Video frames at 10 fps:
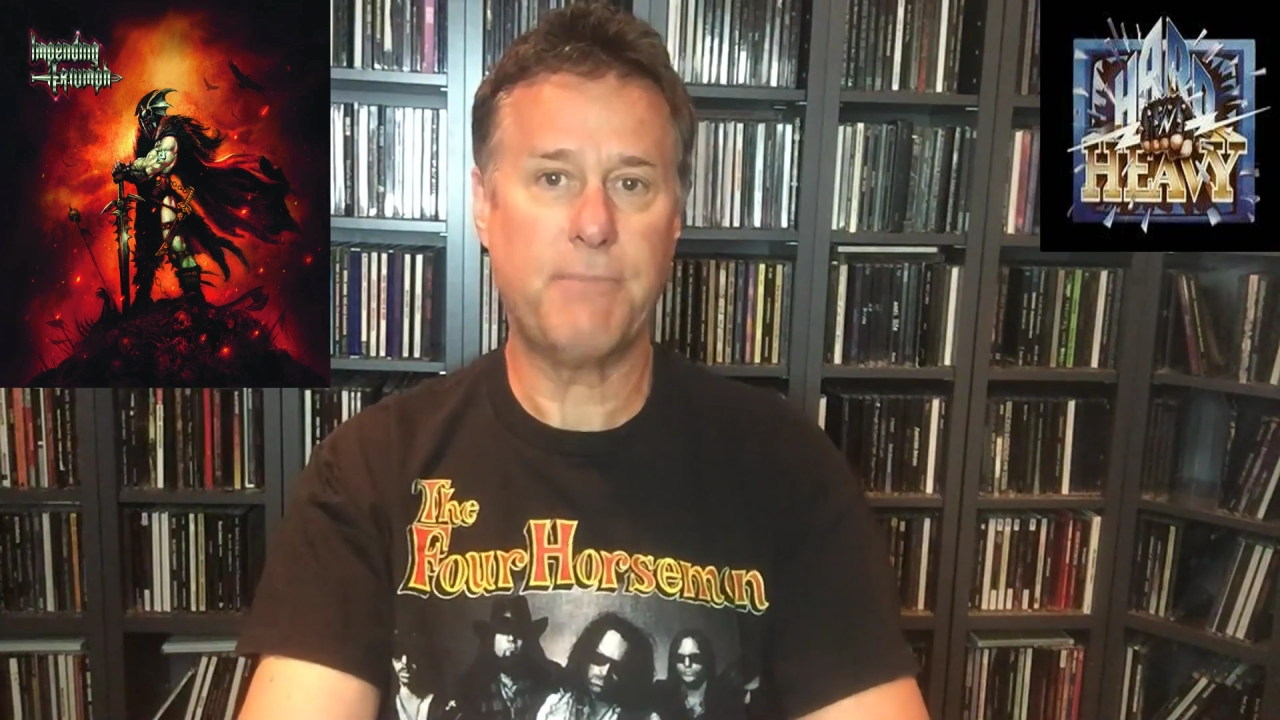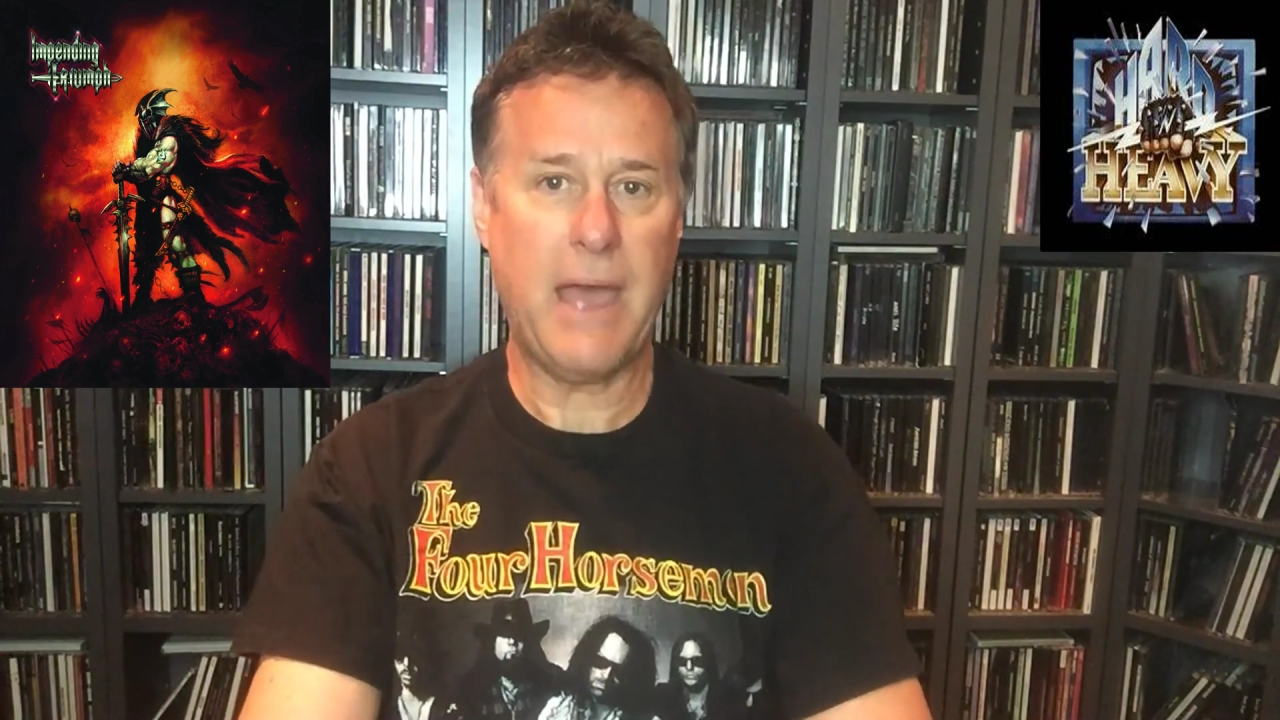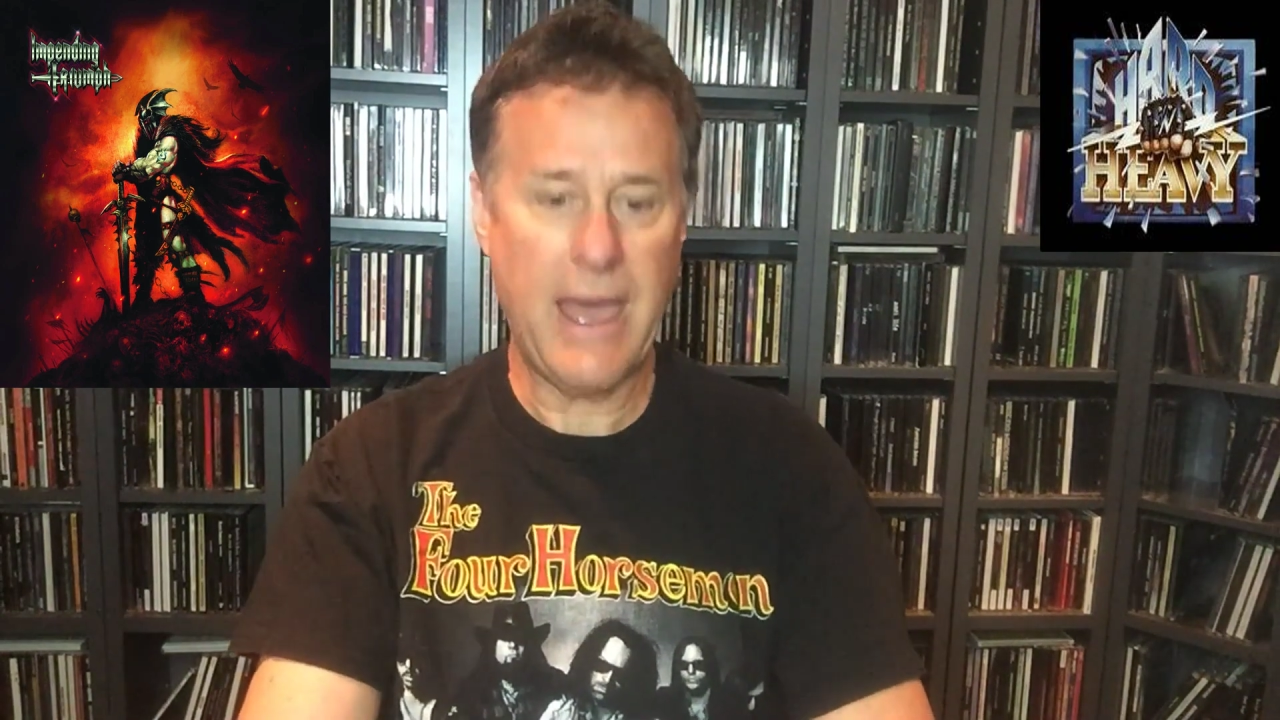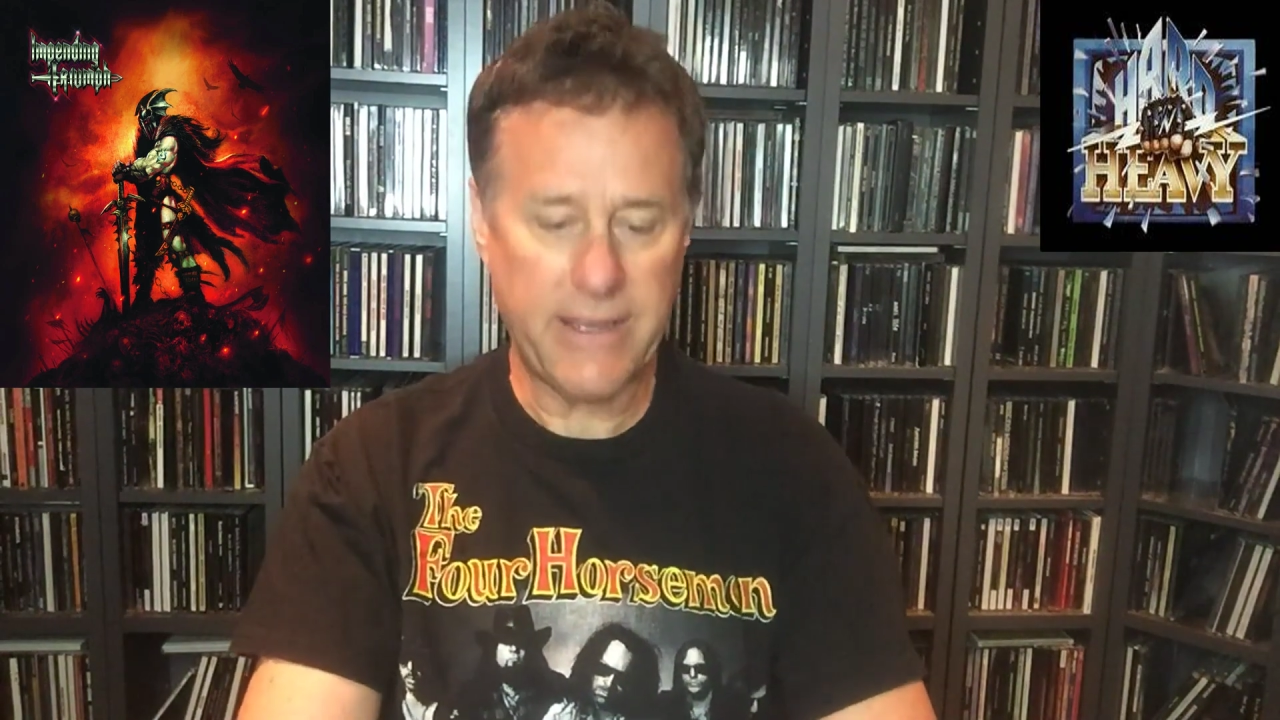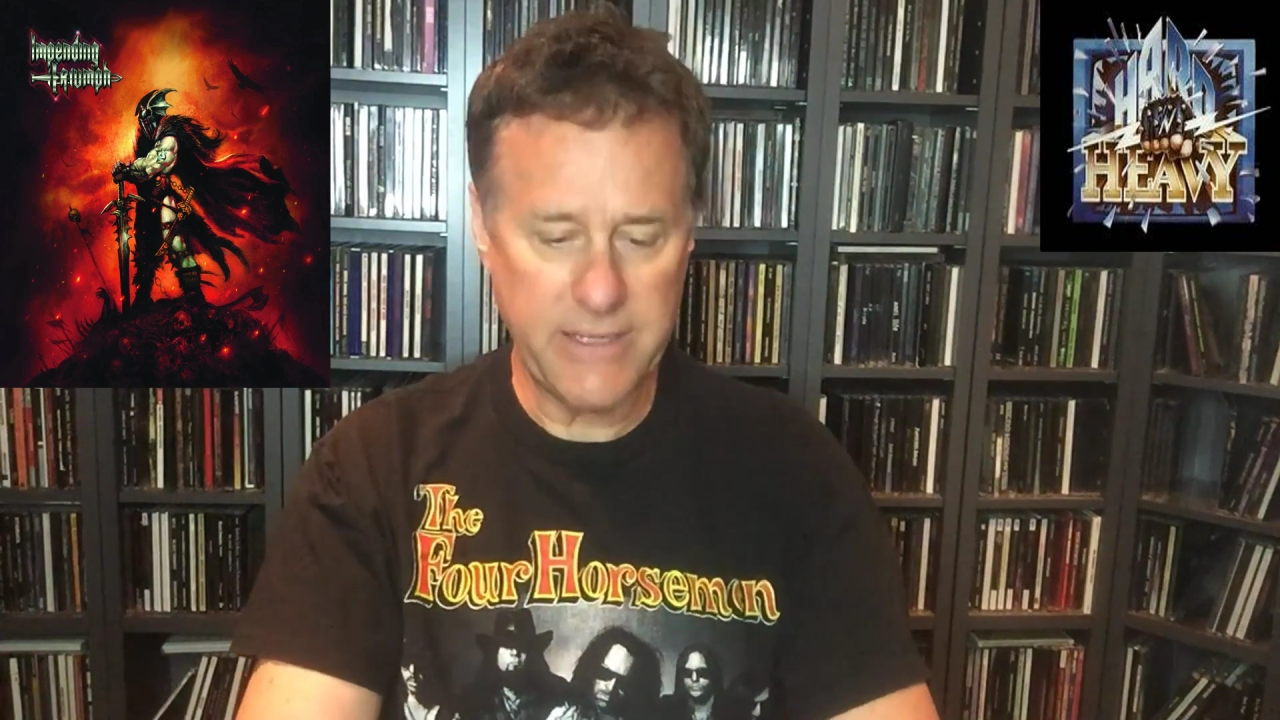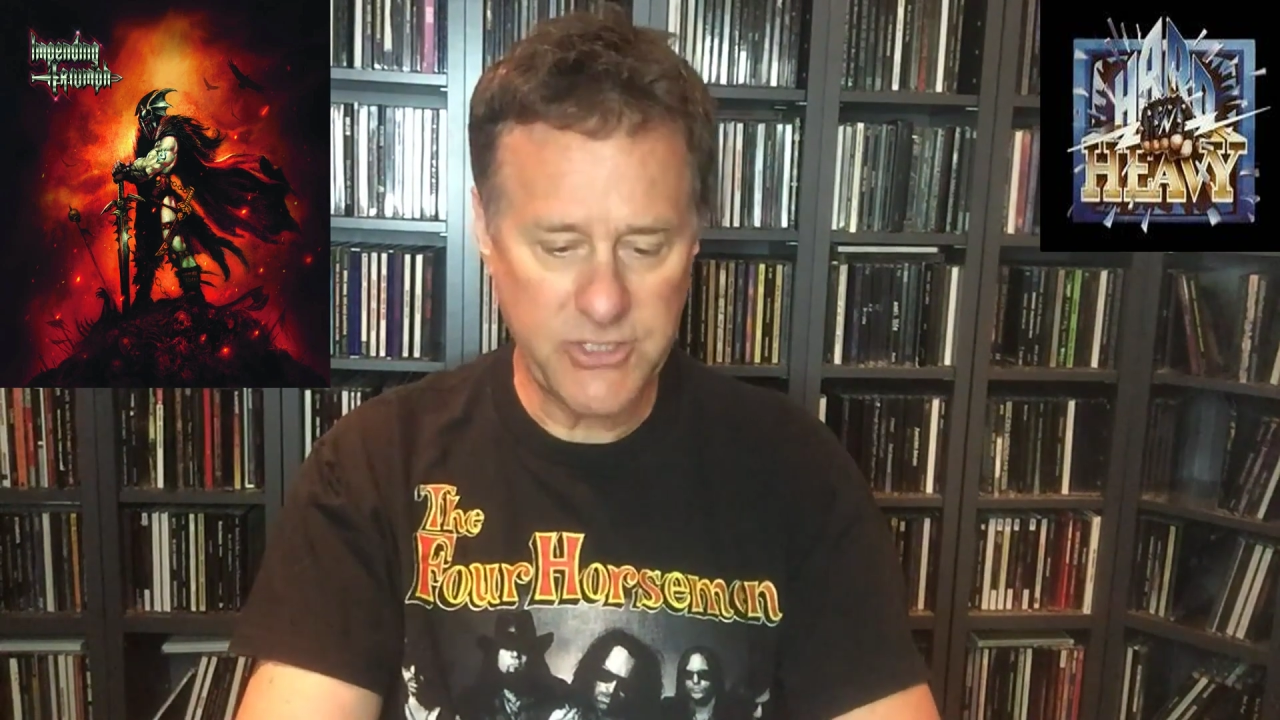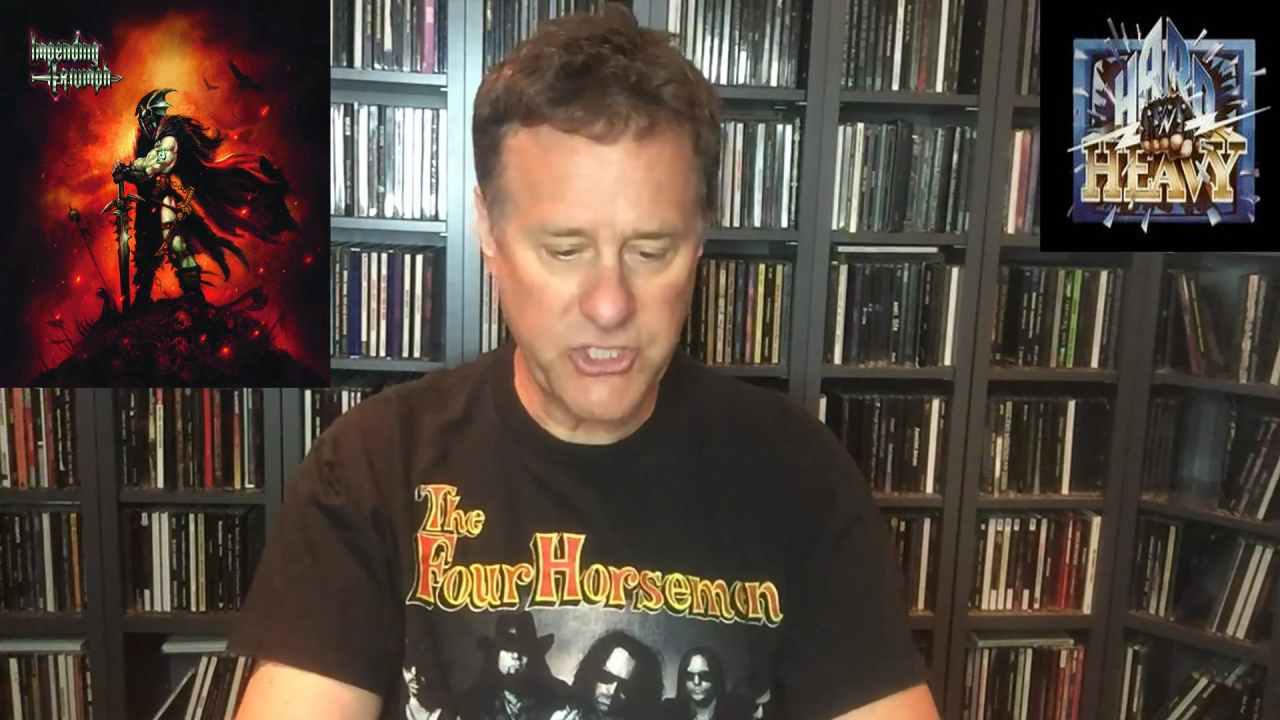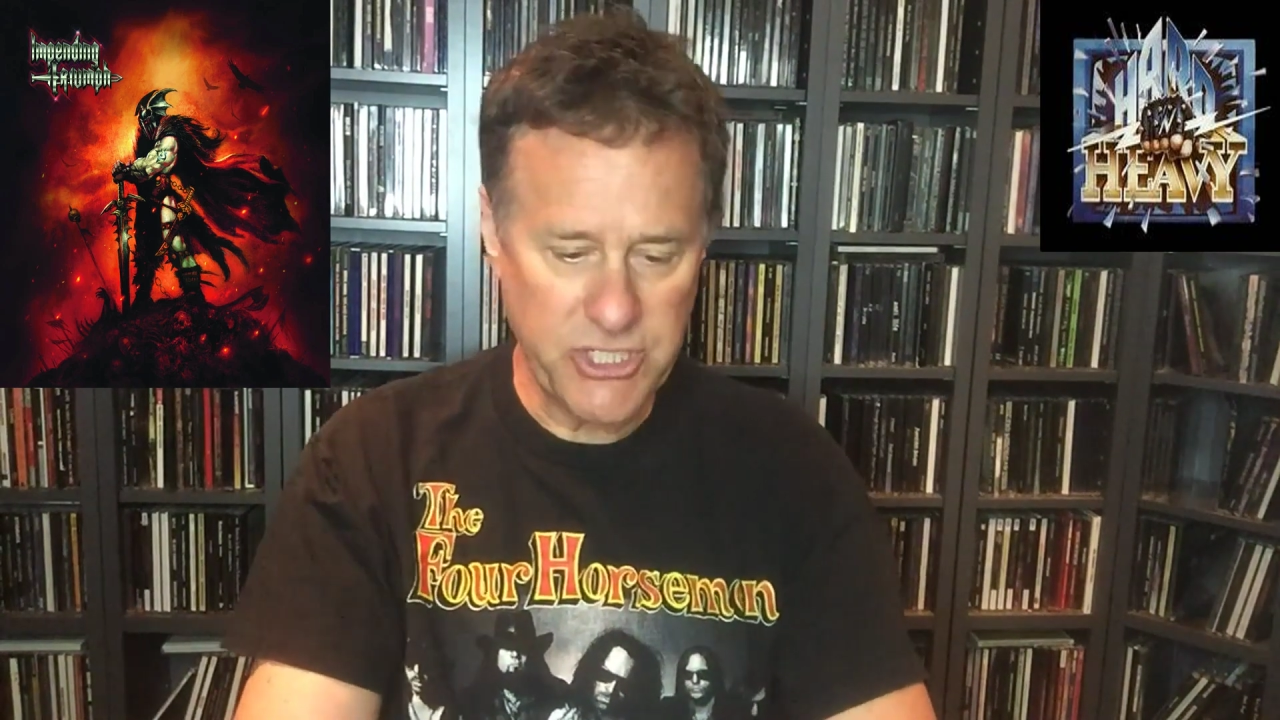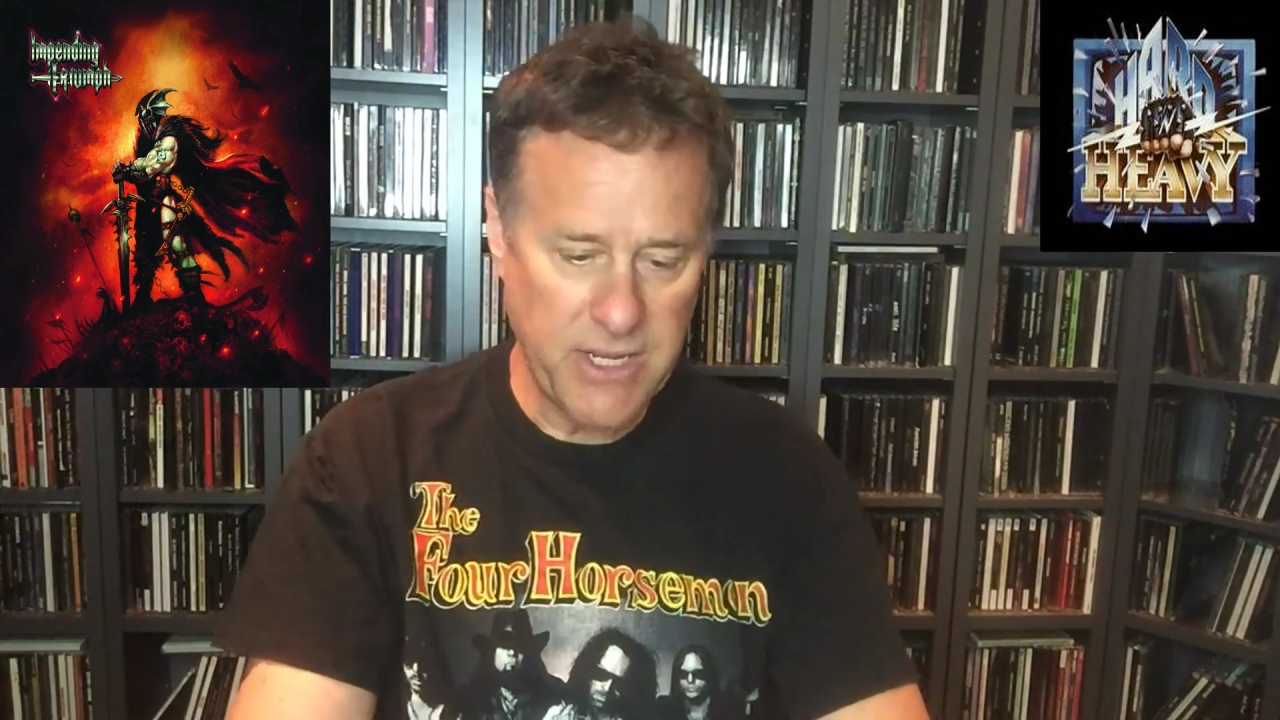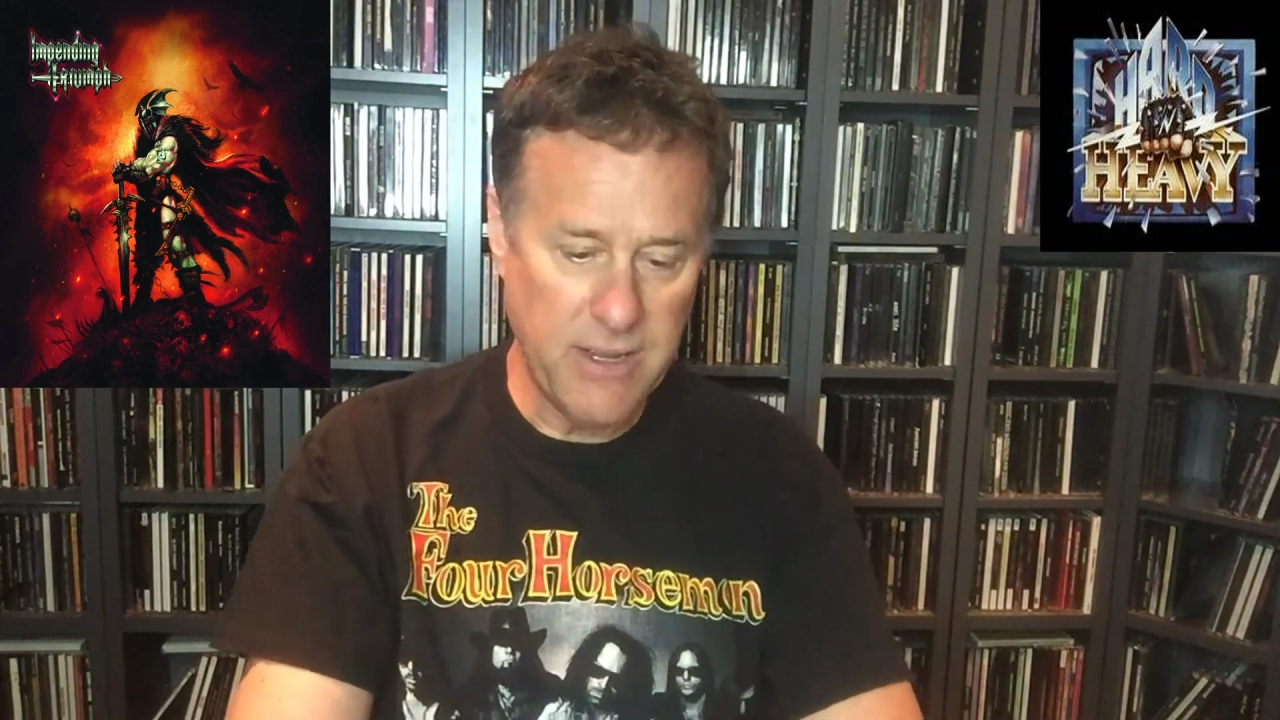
package.